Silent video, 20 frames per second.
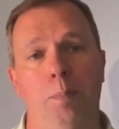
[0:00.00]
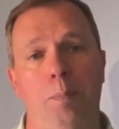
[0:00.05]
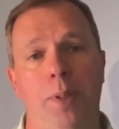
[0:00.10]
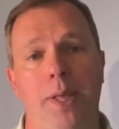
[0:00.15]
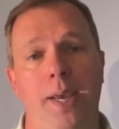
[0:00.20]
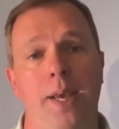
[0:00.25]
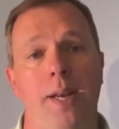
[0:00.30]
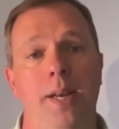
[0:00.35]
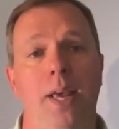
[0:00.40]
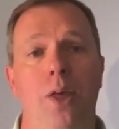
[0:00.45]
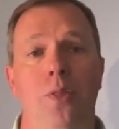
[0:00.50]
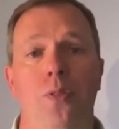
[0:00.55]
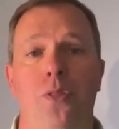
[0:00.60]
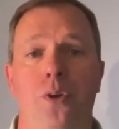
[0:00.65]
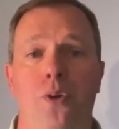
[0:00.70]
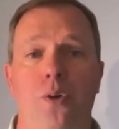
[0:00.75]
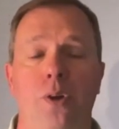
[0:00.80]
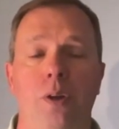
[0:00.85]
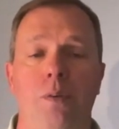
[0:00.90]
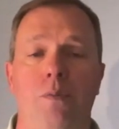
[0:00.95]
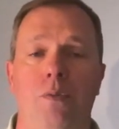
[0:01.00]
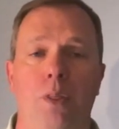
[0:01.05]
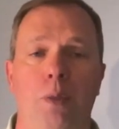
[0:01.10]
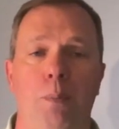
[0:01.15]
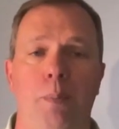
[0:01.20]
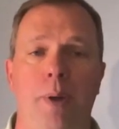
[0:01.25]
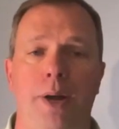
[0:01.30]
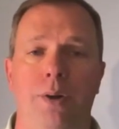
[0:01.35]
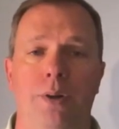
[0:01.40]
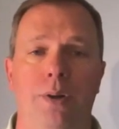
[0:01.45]
plan and $30 for the
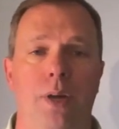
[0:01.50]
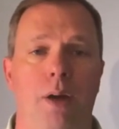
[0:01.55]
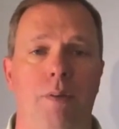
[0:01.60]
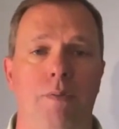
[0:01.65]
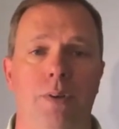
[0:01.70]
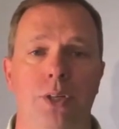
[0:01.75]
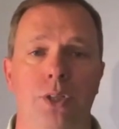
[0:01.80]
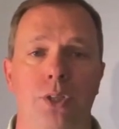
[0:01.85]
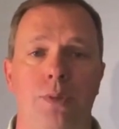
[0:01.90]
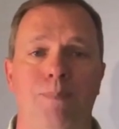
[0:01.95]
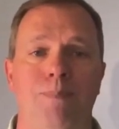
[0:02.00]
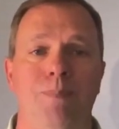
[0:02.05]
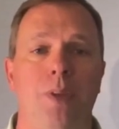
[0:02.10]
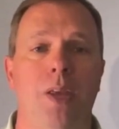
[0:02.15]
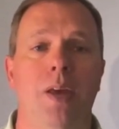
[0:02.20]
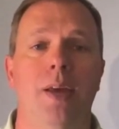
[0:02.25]
better coverage.